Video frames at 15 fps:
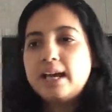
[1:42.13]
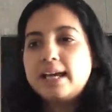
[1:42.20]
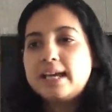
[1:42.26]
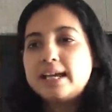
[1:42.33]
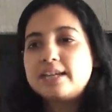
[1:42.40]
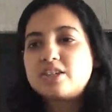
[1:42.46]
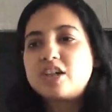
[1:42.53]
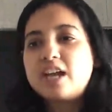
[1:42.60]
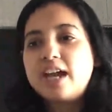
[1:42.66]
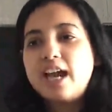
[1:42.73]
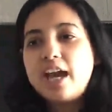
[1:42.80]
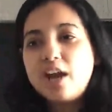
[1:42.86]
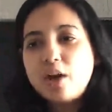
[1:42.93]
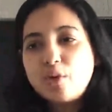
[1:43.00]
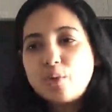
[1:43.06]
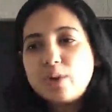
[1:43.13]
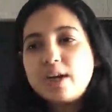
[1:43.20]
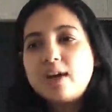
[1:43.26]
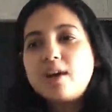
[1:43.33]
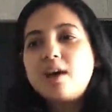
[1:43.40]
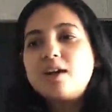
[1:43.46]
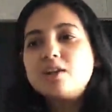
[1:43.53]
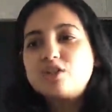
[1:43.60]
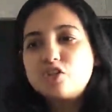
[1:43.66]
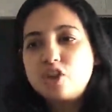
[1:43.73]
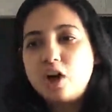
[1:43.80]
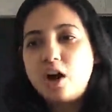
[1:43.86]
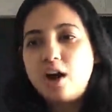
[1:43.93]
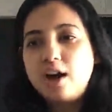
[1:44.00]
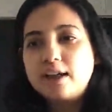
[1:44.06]
is area
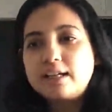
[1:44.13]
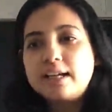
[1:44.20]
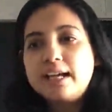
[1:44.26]
chart.